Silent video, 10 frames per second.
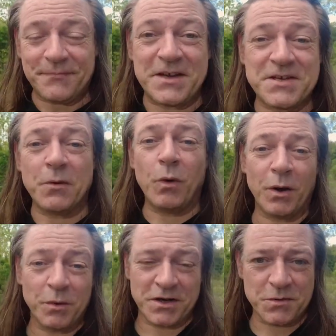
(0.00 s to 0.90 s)
So
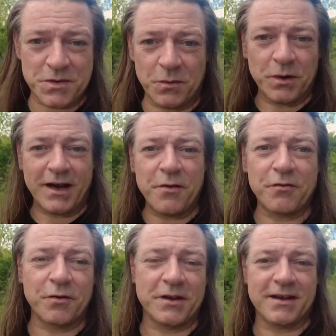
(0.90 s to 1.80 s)
what I want to do is I want to go
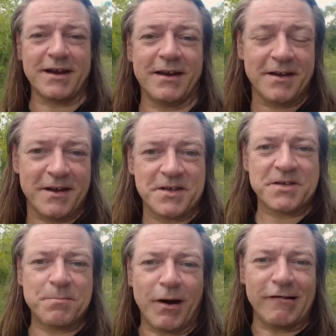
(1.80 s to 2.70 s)
through the
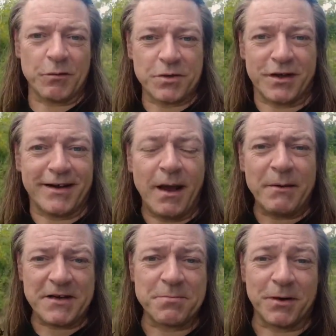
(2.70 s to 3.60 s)
spiral
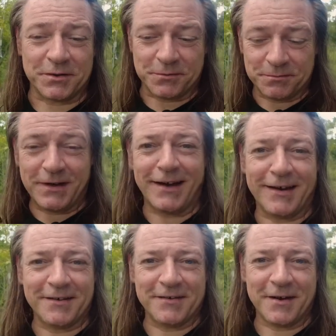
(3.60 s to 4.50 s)
dynamics model
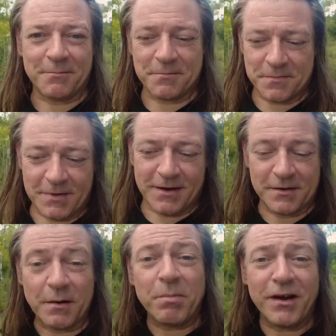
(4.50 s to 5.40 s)
and
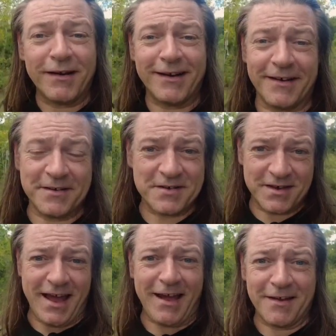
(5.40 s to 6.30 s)
apply it
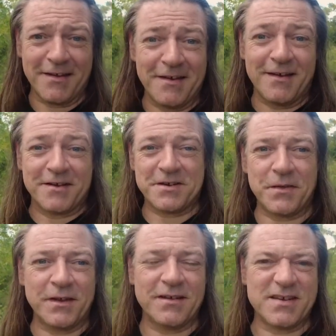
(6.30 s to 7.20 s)
to that, because I
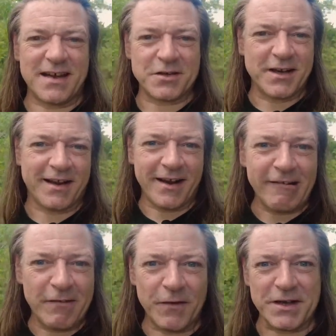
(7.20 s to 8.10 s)
think this actually
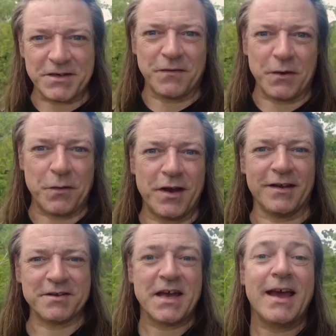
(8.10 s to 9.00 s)
clarifies a few
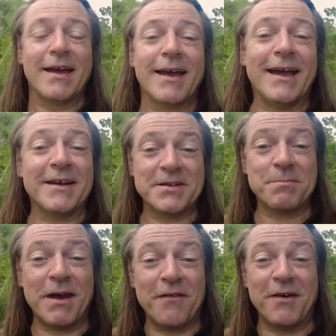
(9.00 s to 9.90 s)
things. It's a
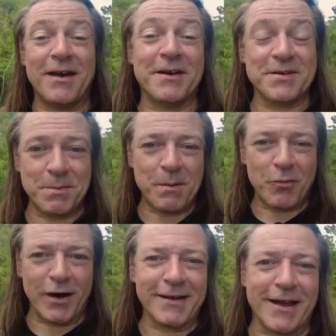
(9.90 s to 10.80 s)
bit
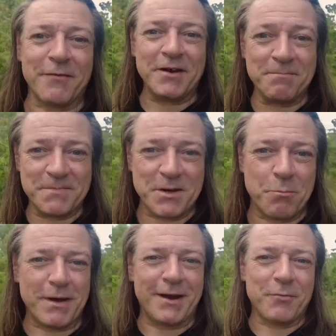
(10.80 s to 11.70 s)
brain heavy,
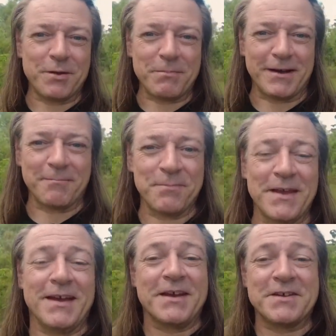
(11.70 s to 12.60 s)
so bear with me.
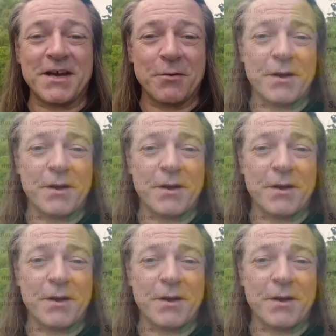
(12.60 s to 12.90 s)
So